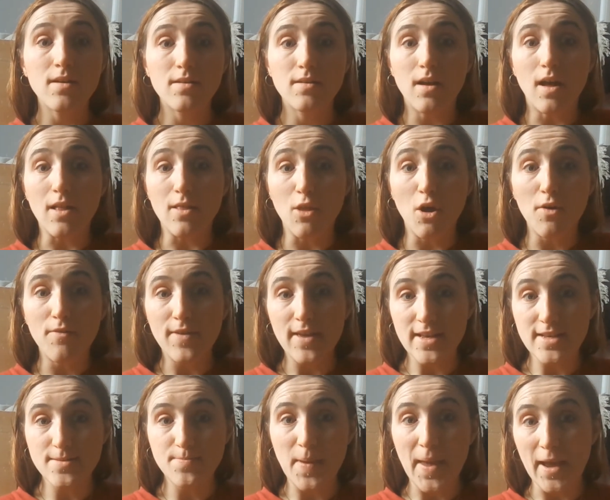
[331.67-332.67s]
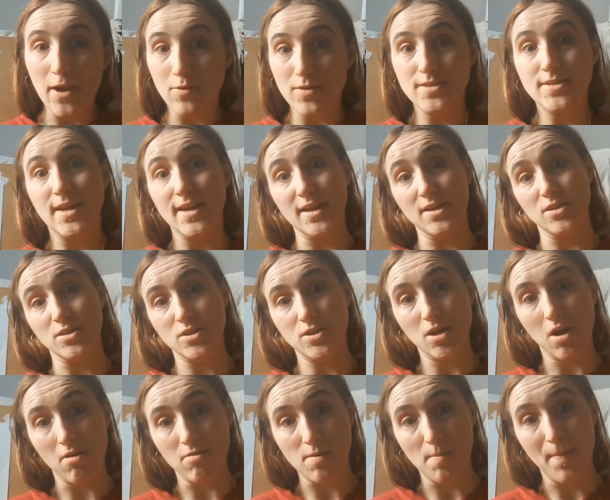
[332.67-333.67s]
A lot of his penguin titles
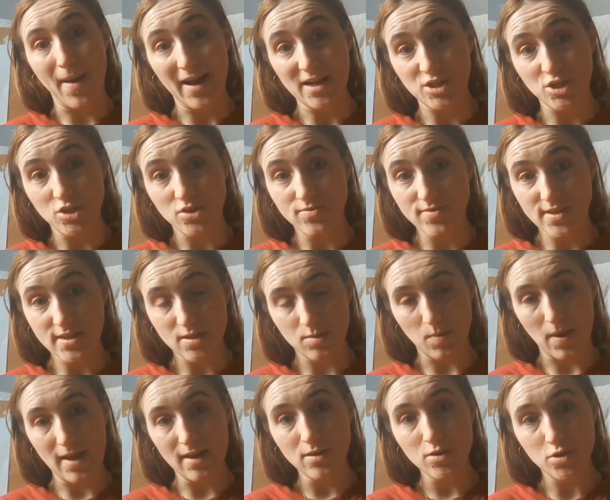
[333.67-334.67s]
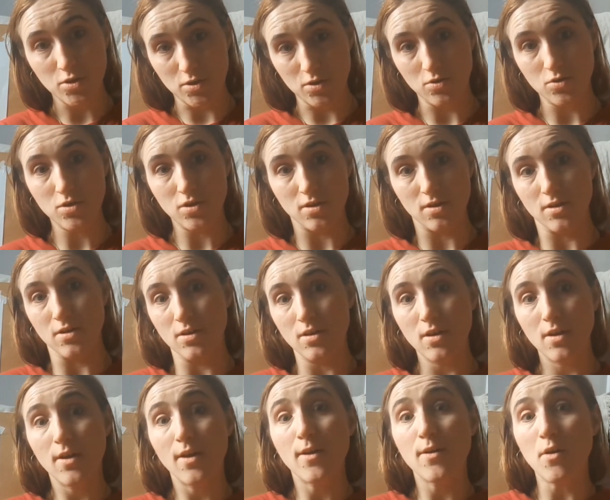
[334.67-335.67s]
are imaginary as well, so you can
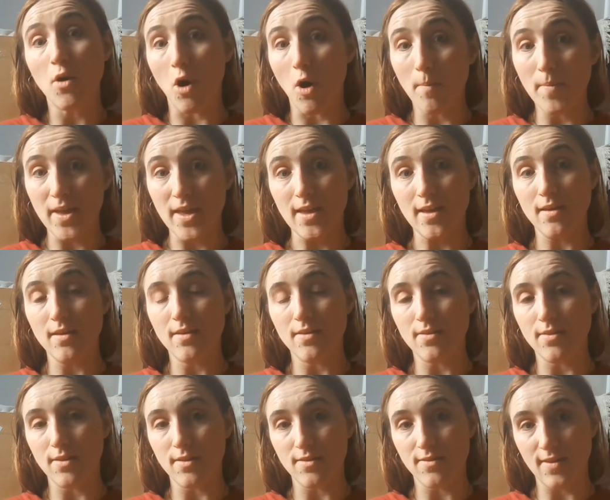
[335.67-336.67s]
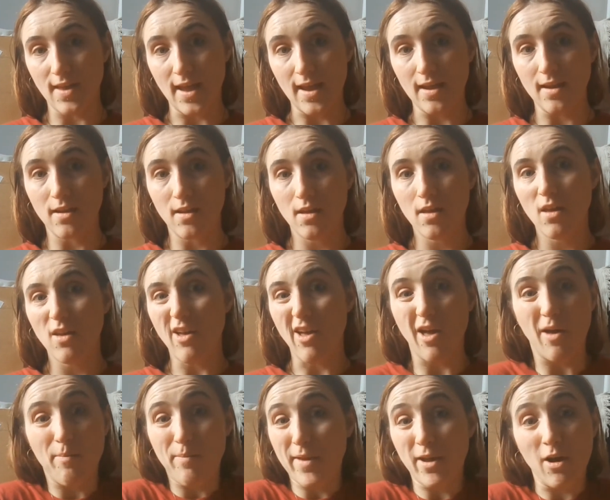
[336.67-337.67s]
copy the design
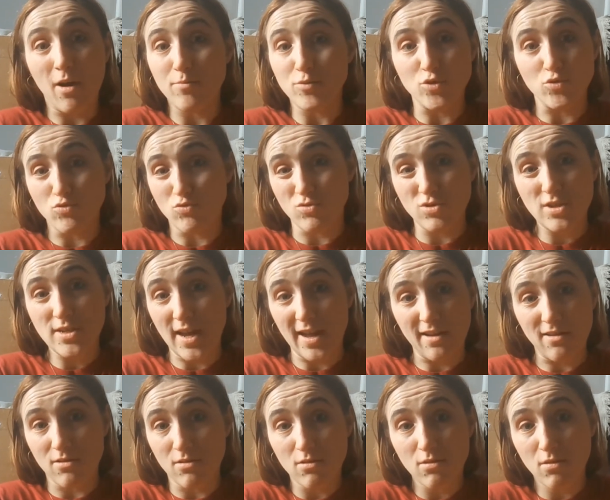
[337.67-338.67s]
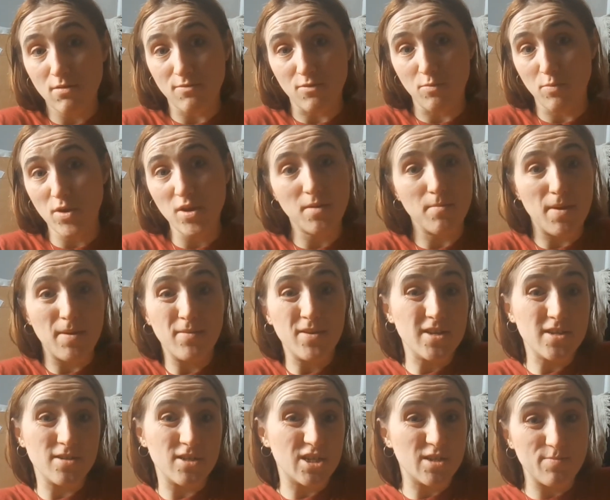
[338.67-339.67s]
and make up your own title with the book. Maybe it
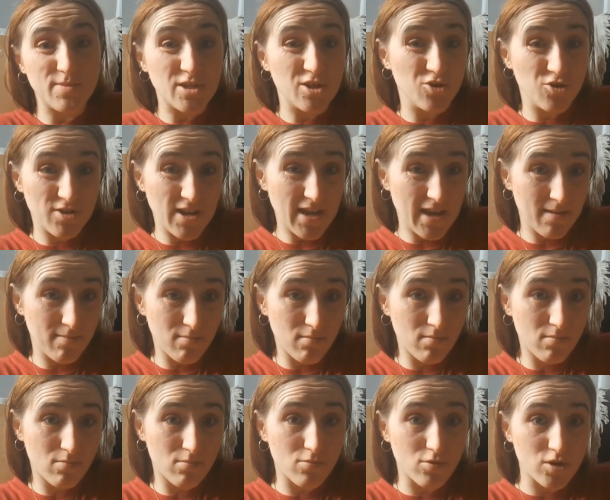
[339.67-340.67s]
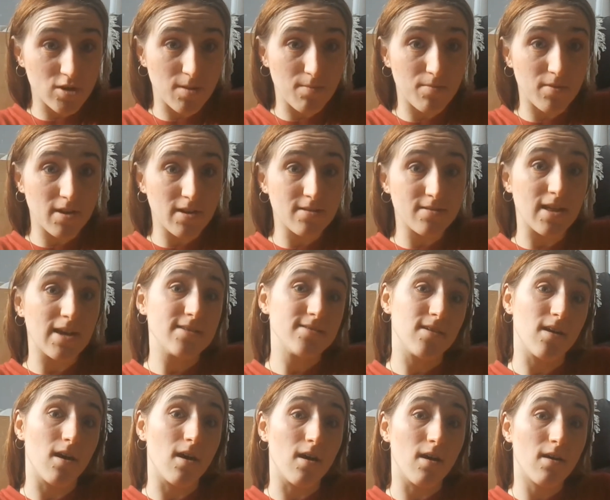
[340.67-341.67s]
can just be your name or something. That's
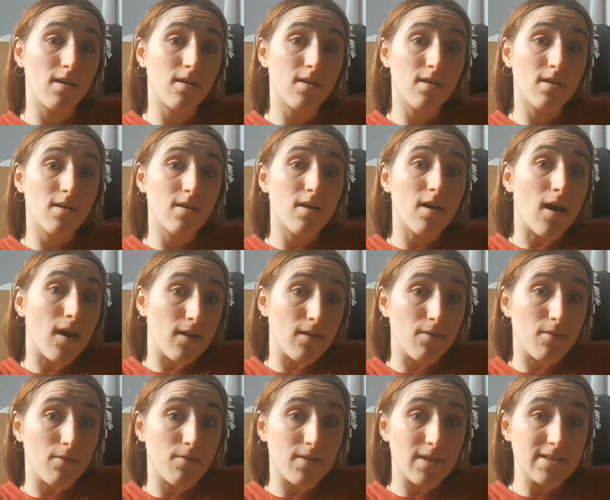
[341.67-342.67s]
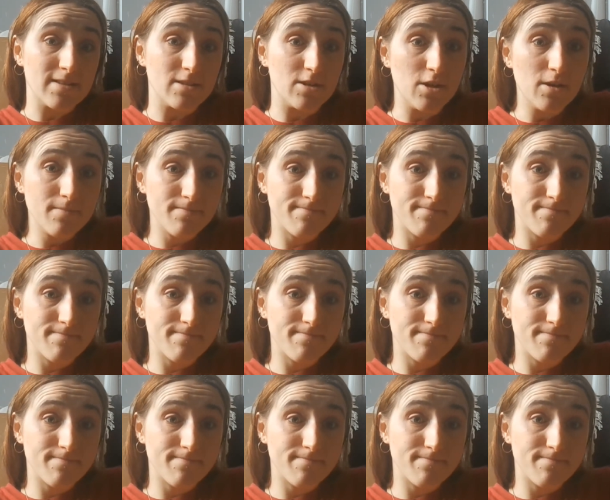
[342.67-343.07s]
another thing to do.